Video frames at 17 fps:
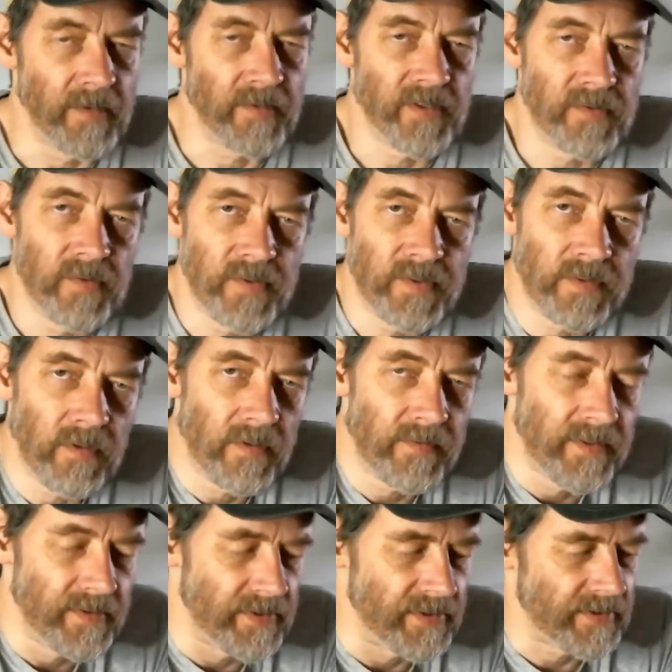just to start
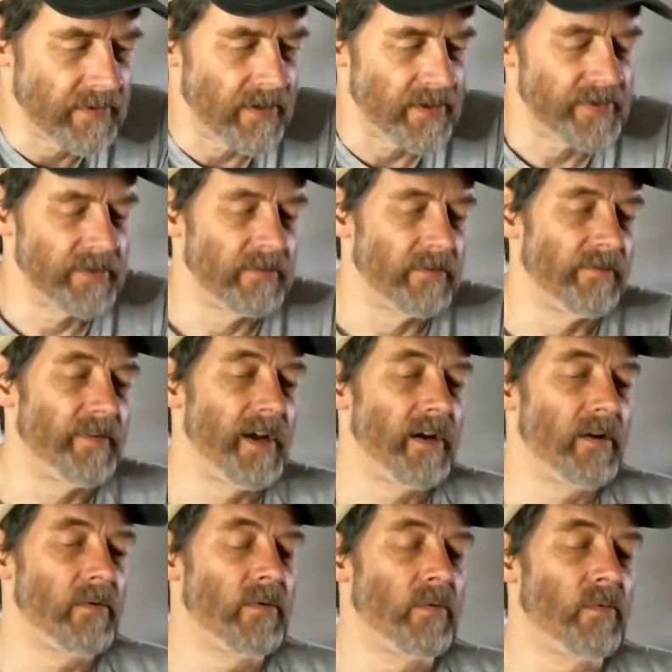the discussion of
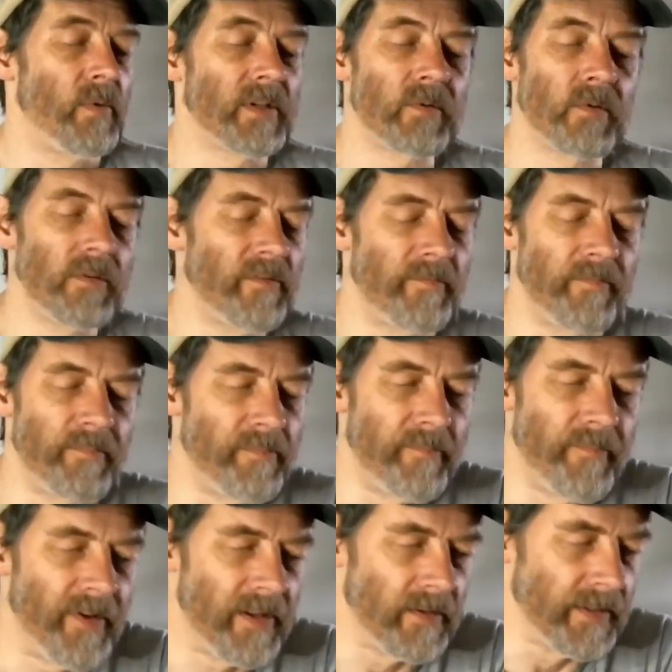what could have
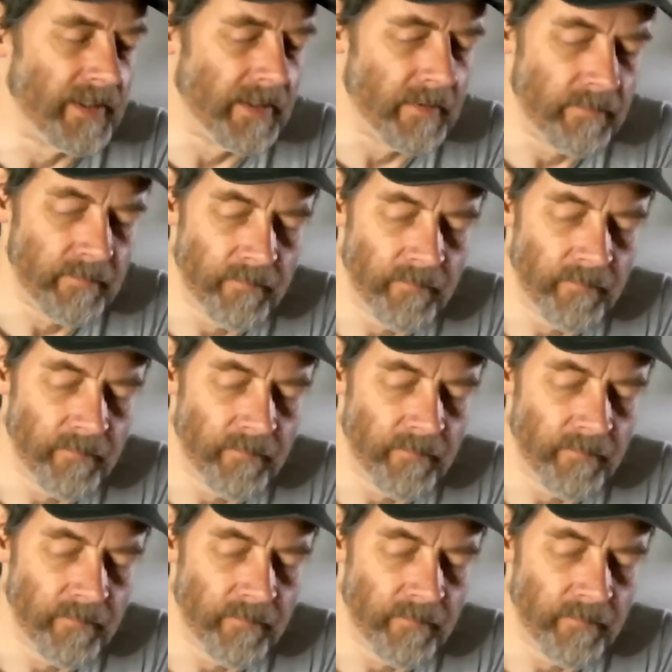failed here.